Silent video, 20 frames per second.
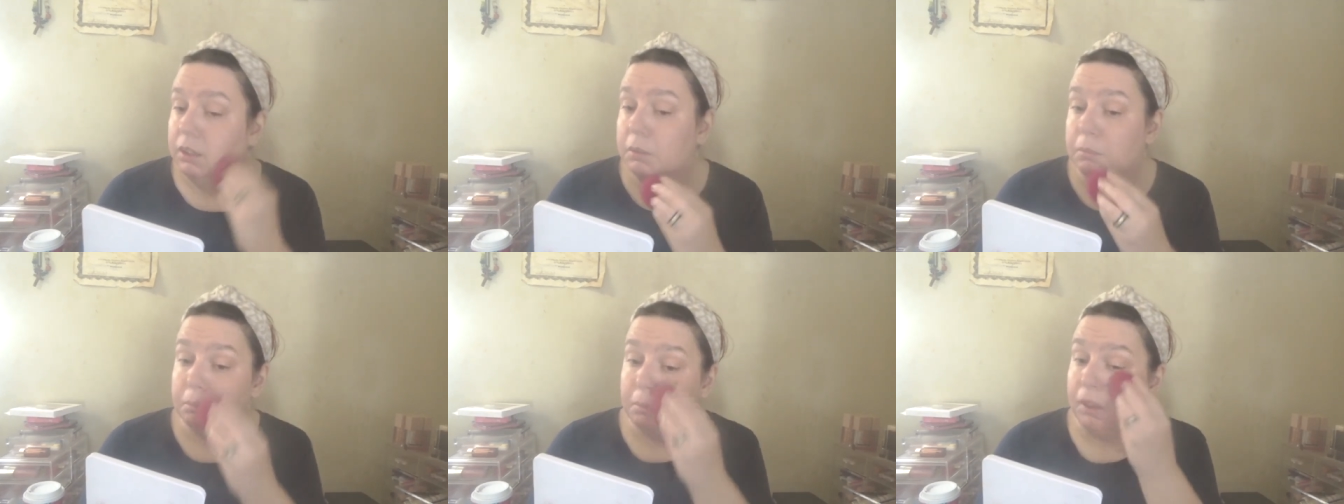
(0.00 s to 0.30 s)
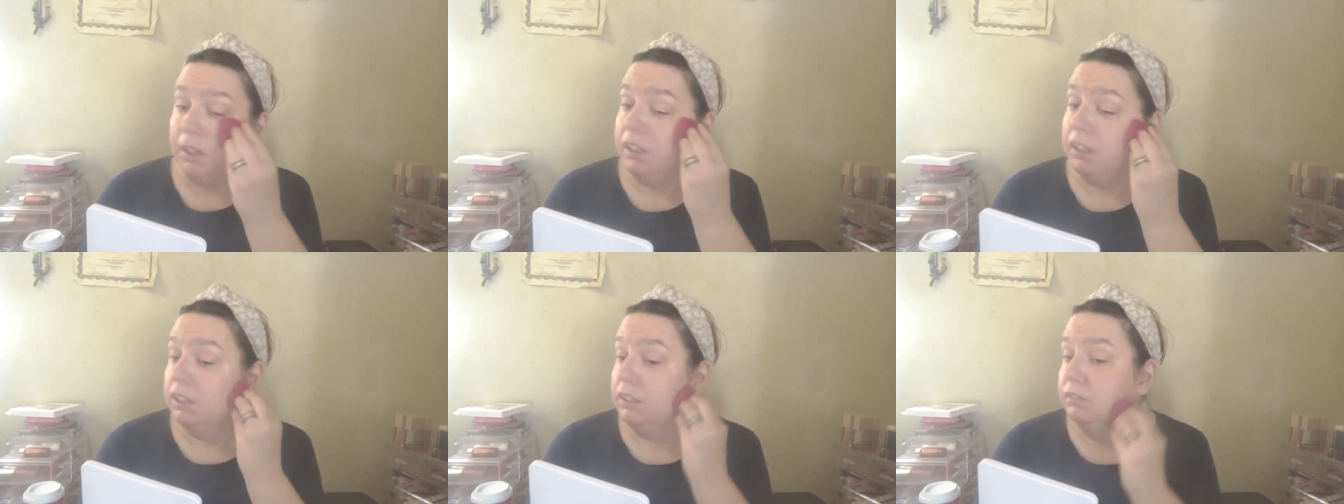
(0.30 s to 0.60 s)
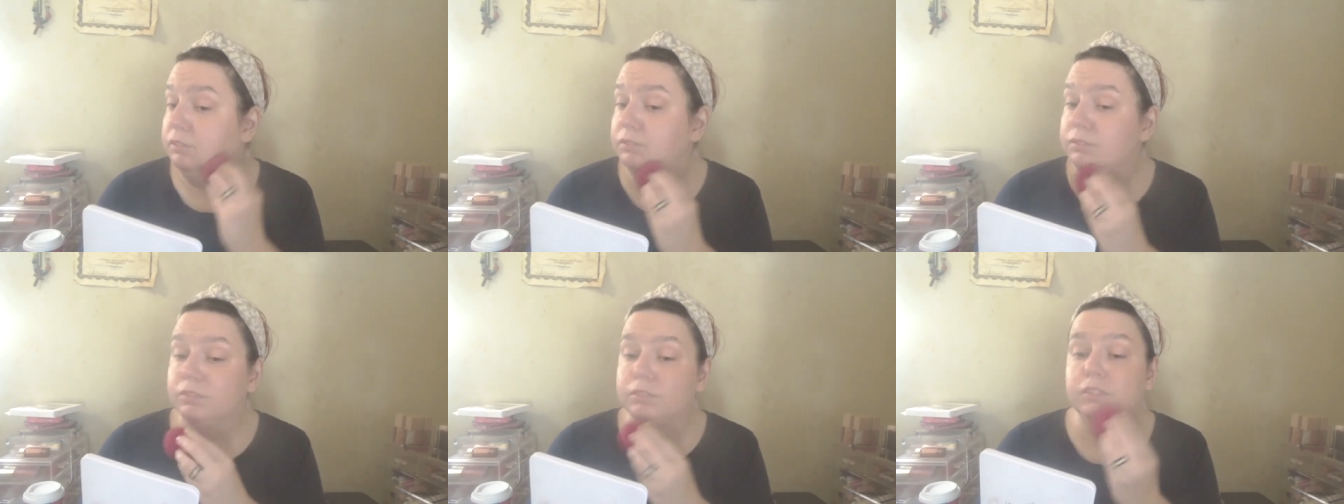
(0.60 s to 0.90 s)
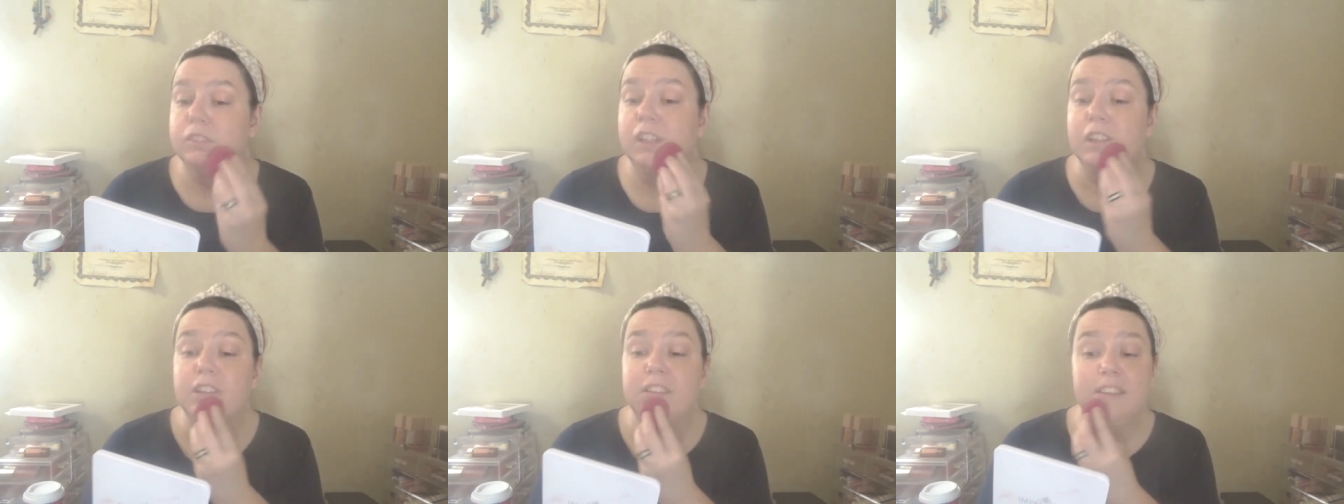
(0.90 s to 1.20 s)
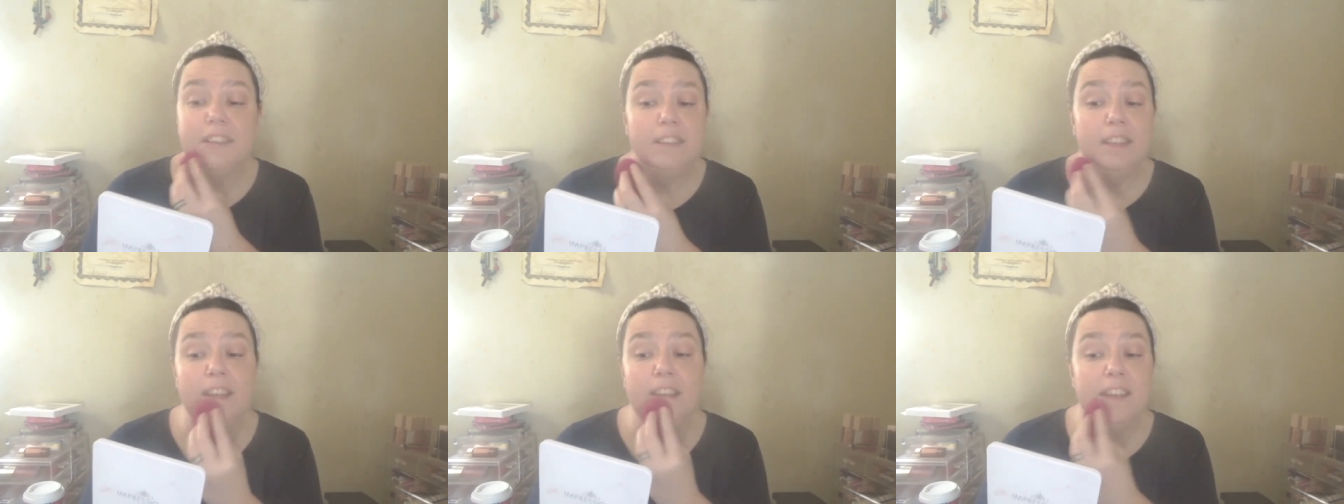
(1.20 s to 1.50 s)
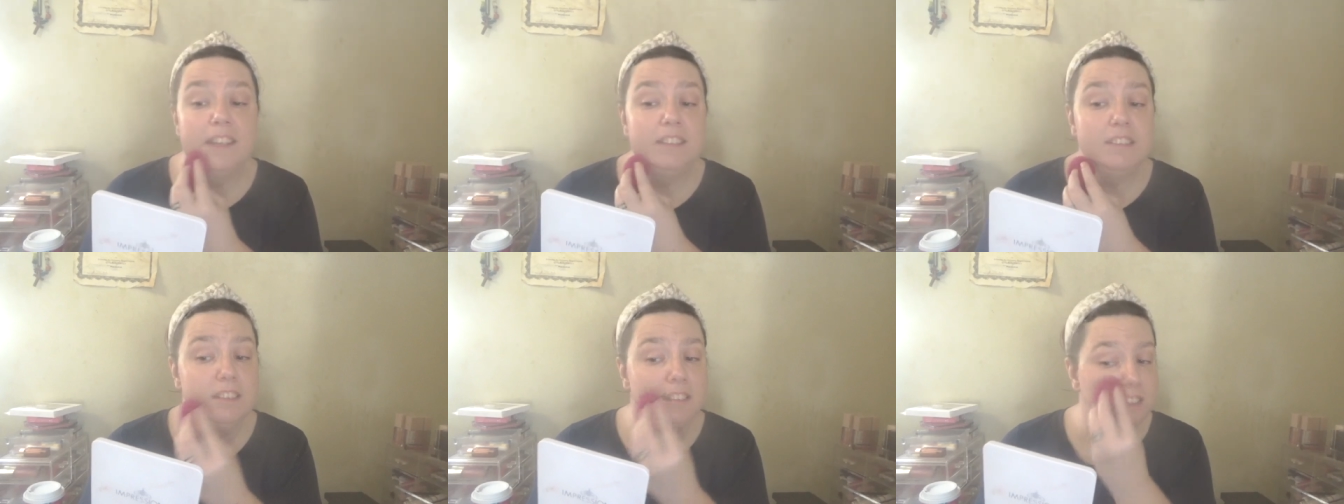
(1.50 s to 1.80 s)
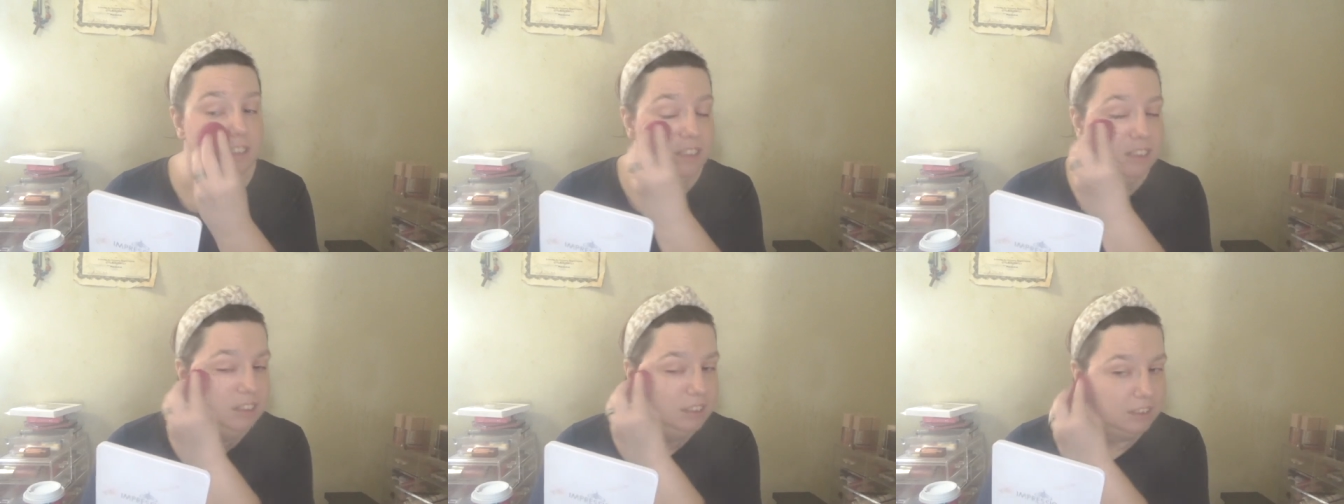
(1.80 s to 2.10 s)
but other than that
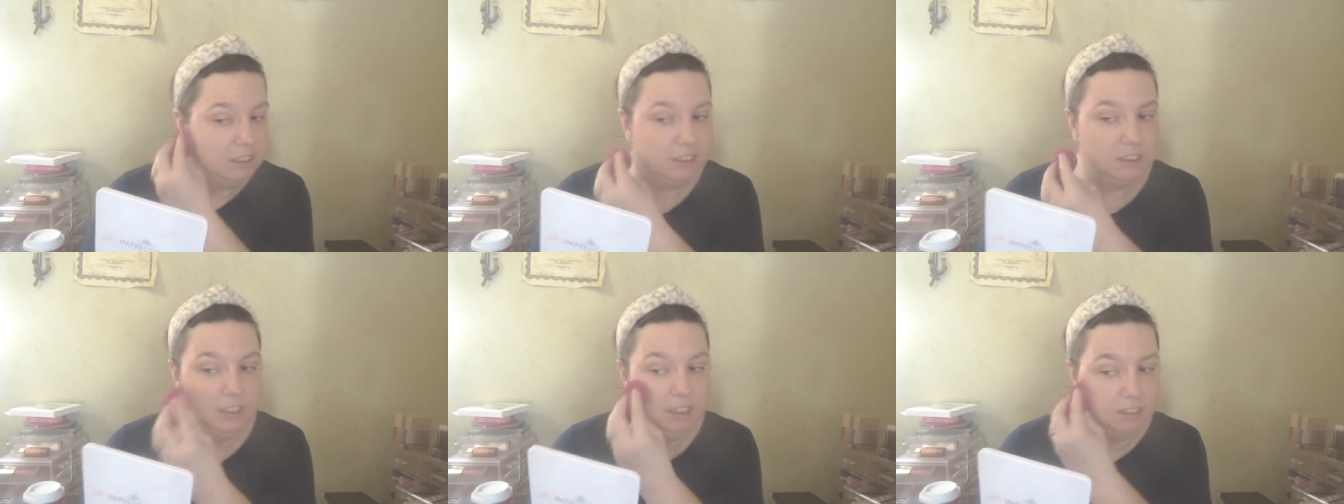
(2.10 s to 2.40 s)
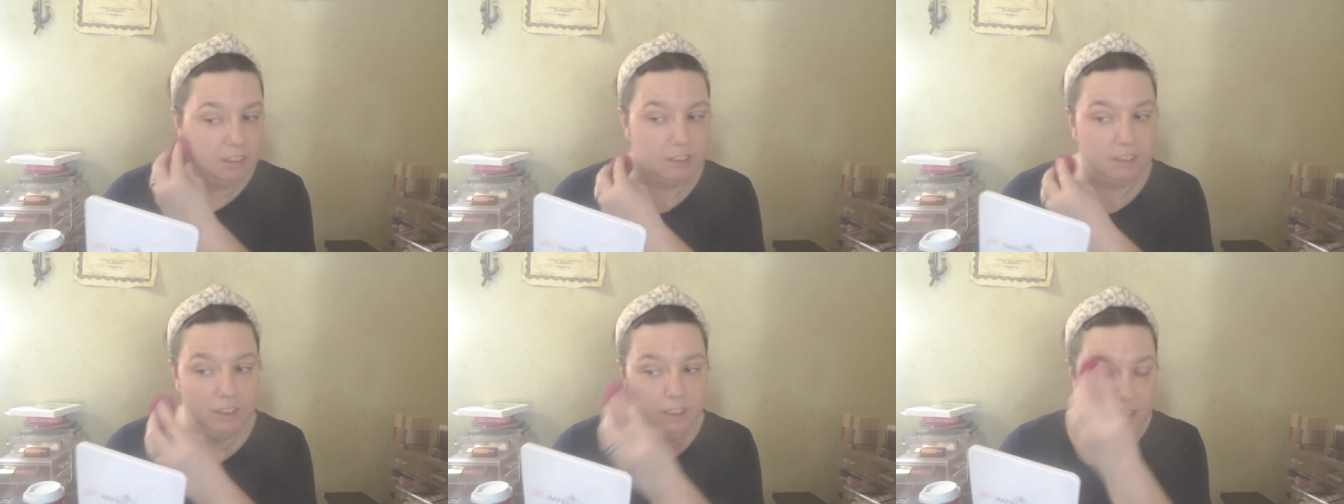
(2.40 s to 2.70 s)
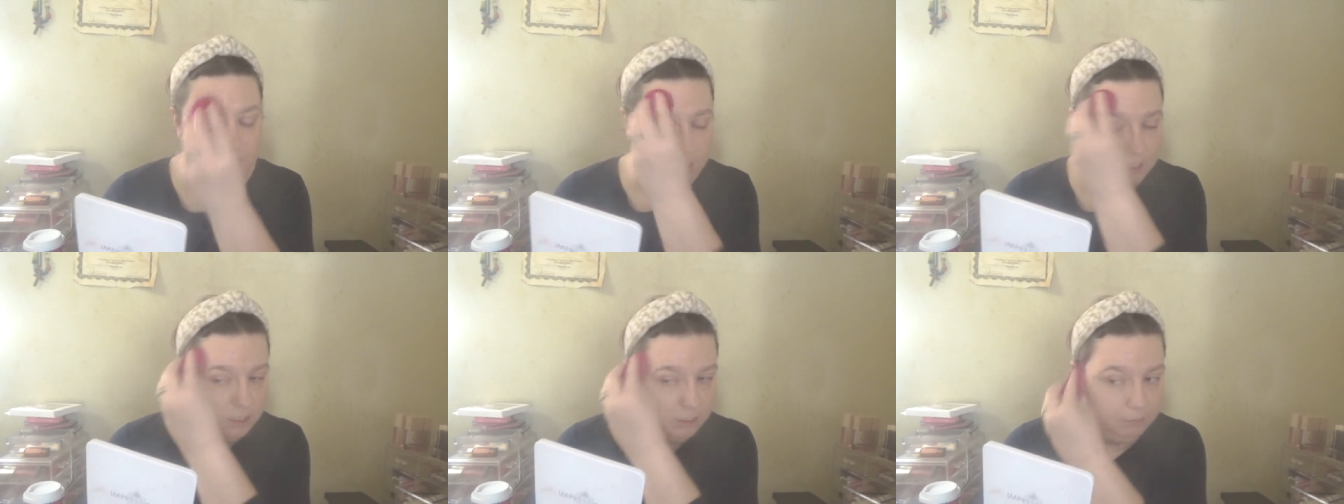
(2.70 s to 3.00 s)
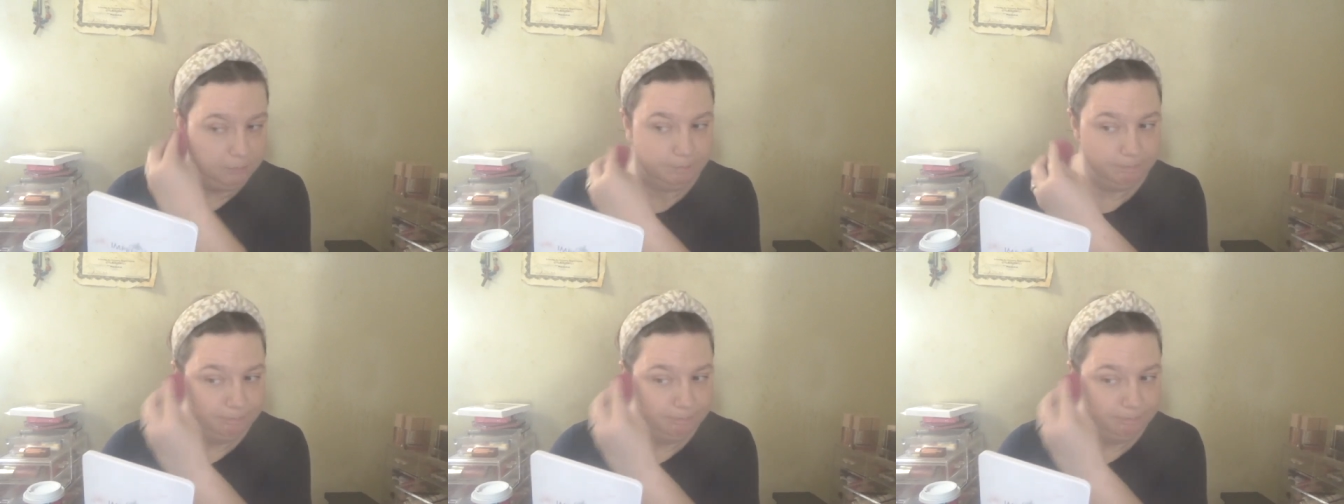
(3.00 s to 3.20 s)
it's like